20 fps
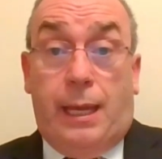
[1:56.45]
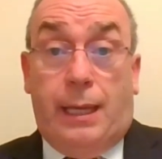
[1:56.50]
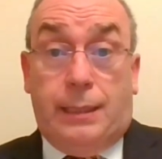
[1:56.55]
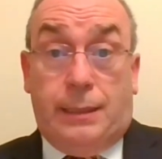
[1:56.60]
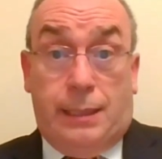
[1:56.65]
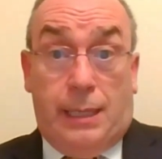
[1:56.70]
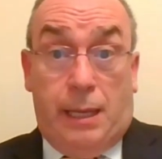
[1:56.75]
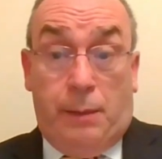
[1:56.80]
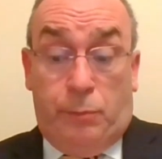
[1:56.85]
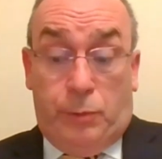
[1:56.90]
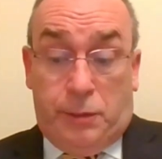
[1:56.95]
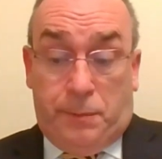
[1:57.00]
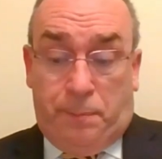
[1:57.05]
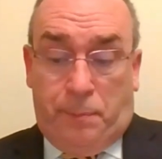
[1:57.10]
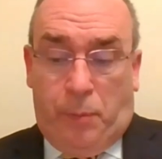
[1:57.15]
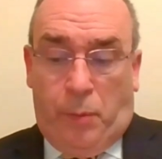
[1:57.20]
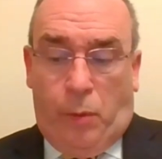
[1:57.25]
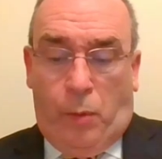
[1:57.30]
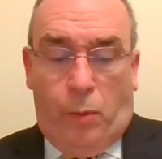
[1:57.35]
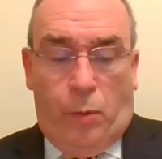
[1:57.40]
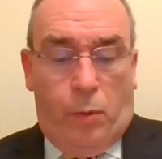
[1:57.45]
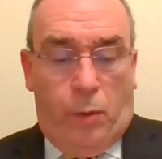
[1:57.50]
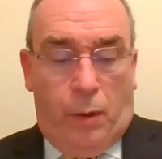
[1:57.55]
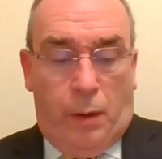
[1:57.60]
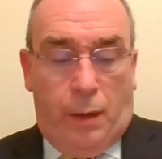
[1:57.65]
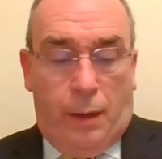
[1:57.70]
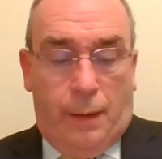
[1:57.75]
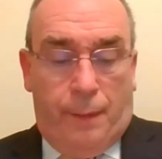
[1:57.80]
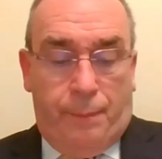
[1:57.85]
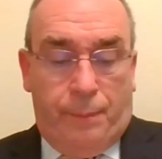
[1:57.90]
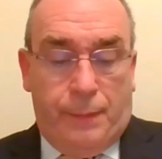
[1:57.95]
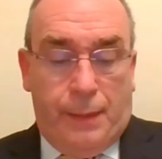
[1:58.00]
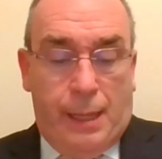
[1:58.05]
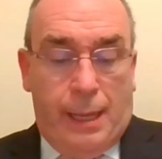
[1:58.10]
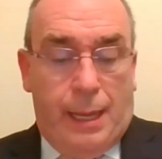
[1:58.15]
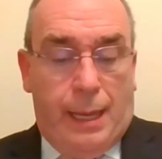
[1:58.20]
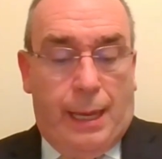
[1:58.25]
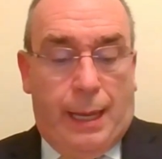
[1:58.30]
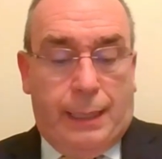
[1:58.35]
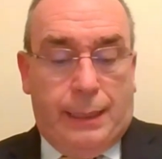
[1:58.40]
His name was Paul.
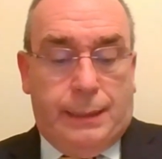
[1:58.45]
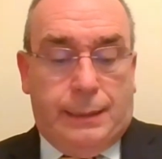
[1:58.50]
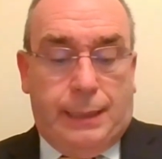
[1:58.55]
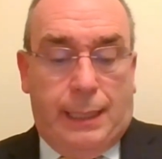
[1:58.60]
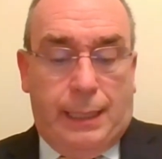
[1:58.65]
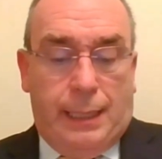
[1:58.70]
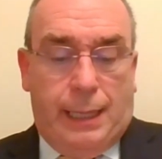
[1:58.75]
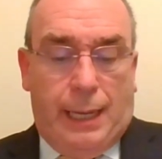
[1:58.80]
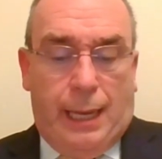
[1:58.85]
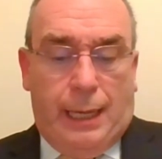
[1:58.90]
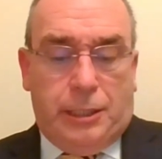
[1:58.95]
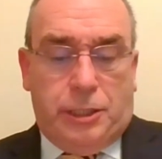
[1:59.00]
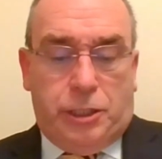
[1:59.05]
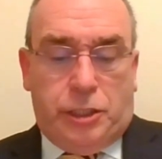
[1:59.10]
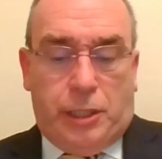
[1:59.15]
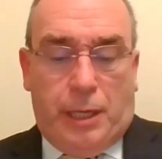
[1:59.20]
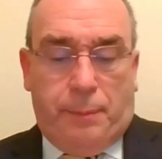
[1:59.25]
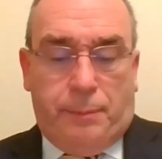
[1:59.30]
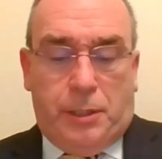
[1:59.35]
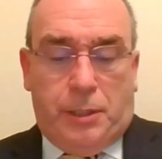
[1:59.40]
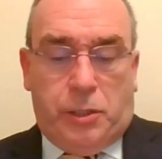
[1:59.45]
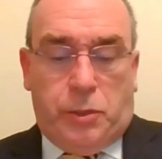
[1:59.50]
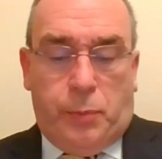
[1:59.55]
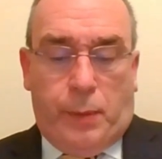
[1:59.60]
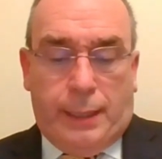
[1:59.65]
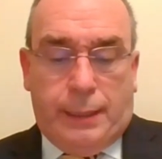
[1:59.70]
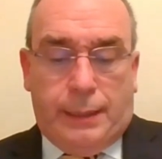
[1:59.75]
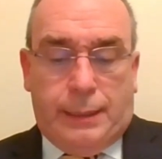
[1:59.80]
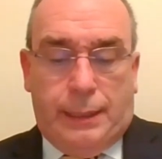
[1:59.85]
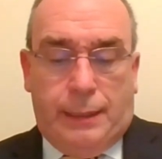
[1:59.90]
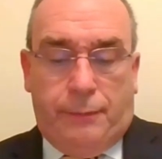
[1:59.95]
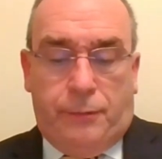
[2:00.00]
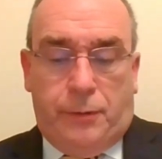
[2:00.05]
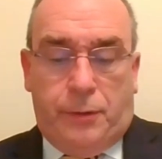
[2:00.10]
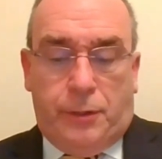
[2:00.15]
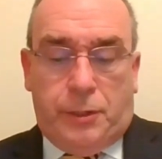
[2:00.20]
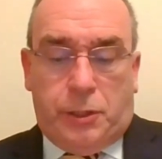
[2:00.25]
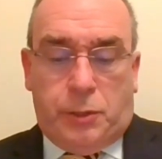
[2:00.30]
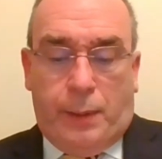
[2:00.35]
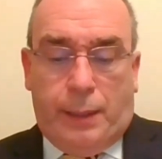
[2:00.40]
And he said in Acts chapter 20,
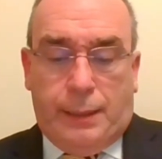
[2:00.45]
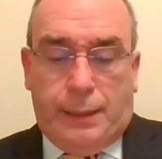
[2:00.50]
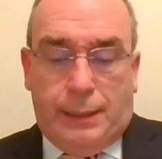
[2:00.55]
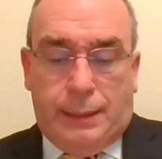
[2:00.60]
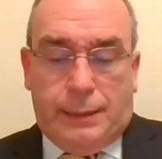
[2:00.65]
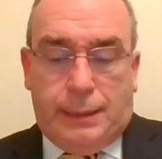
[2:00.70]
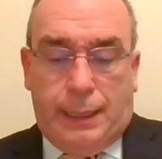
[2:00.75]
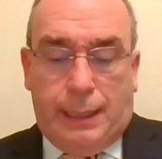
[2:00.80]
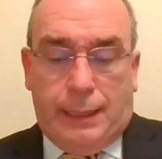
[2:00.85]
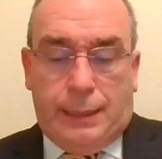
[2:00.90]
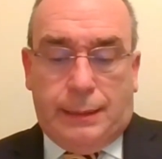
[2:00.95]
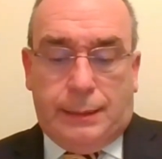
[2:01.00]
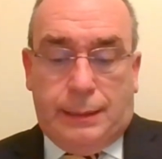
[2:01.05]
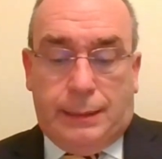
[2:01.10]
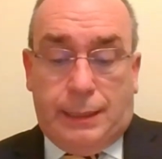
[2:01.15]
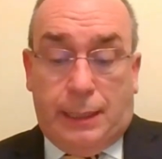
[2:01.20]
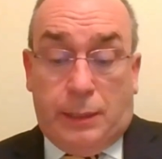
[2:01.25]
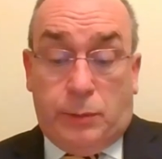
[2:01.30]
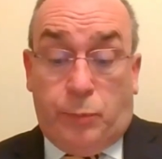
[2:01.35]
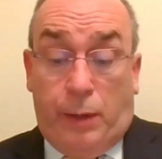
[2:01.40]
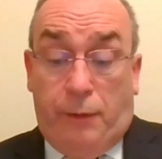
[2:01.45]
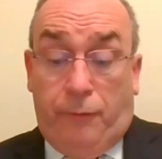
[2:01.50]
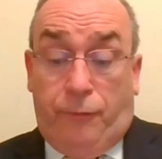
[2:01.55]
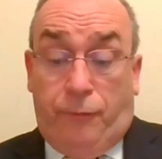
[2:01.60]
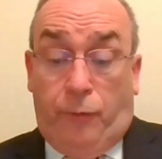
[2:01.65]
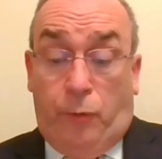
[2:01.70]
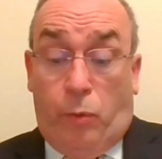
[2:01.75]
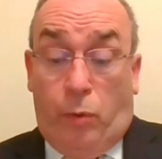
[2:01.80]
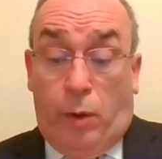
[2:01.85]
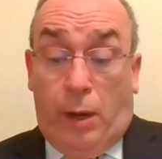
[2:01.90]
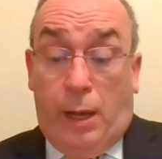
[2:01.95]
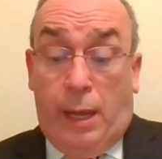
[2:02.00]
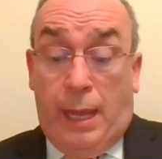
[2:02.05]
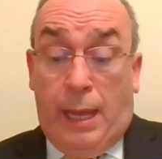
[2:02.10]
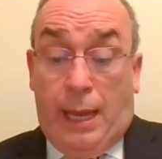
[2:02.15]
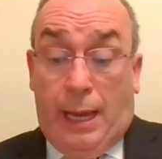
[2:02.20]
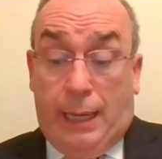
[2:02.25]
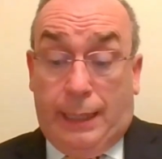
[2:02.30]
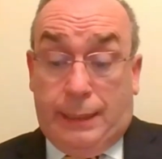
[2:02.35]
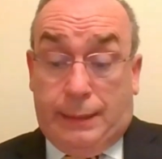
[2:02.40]
verse 26, he says, wherefore
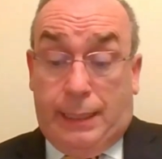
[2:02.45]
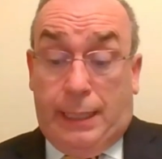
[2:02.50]
I